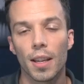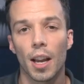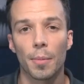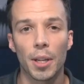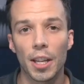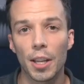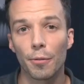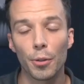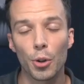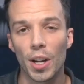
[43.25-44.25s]
I'm going to give a
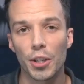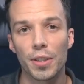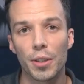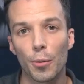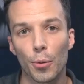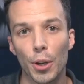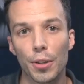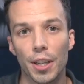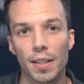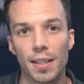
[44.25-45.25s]
few questions here for you
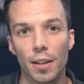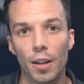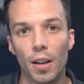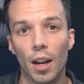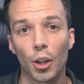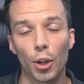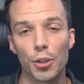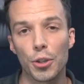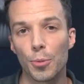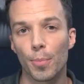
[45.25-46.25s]
to consider. I
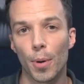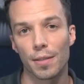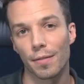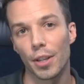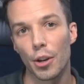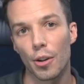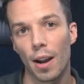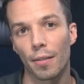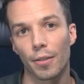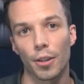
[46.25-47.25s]
encourage you pause the video
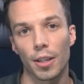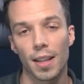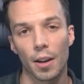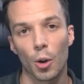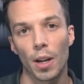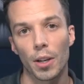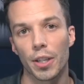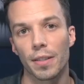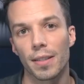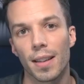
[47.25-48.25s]
after a set of
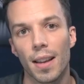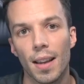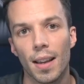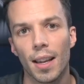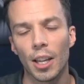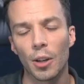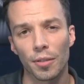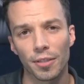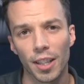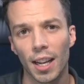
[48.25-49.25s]
questions and
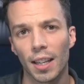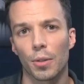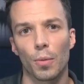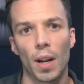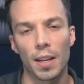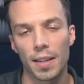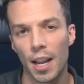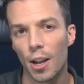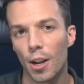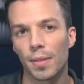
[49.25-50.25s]
reflect, write it
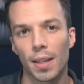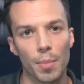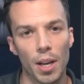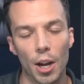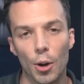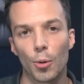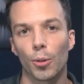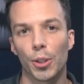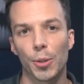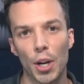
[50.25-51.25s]
down, type it out,
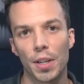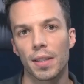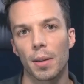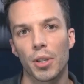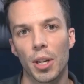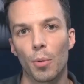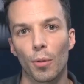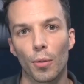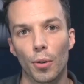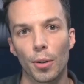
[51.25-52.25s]
respond in some shape or
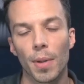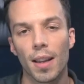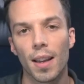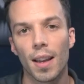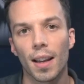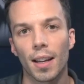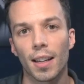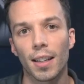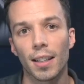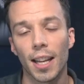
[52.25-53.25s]
form.
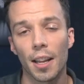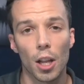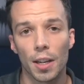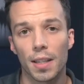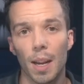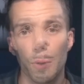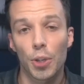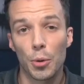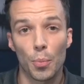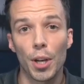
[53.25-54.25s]
Again, a lot of times
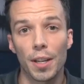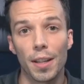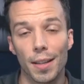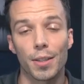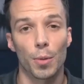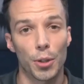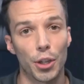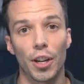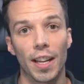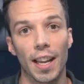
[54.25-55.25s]
what you put into this is what
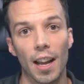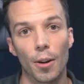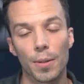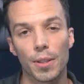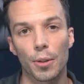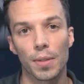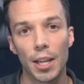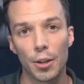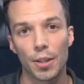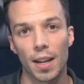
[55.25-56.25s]
you're going to get out. So
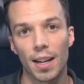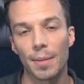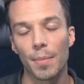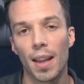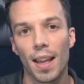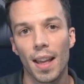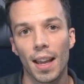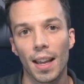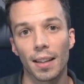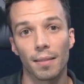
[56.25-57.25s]
take your time
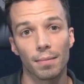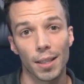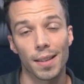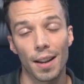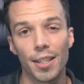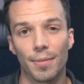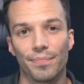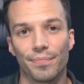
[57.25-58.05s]
and let's dive in.